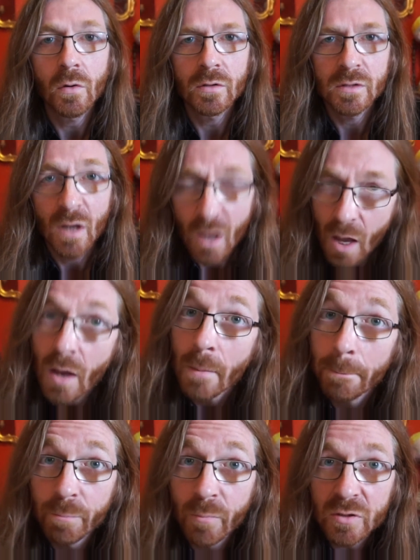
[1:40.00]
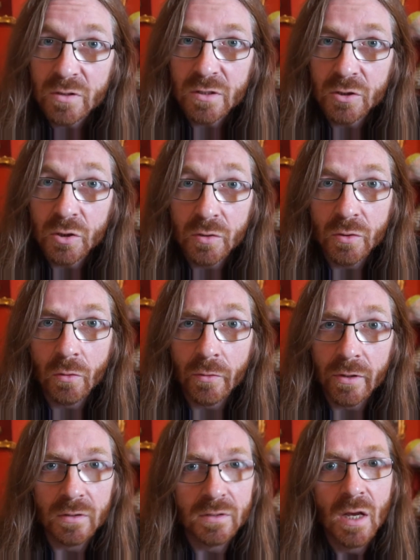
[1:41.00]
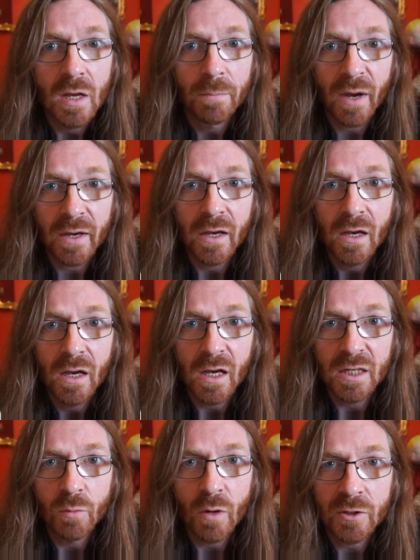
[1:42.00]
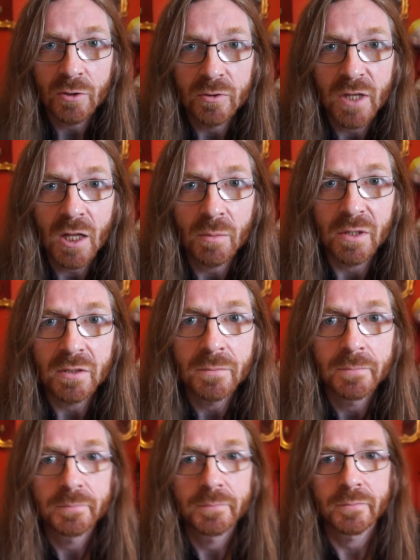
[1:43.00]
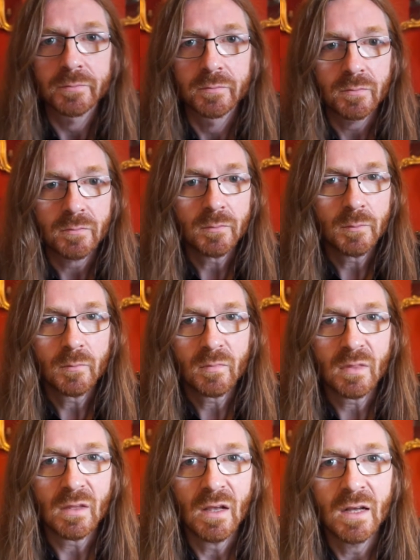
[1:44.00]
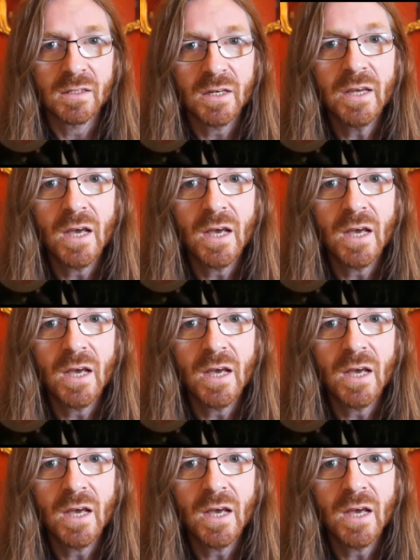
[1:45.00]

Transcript: called Monster Tutorials by Eduardo Talbot. And he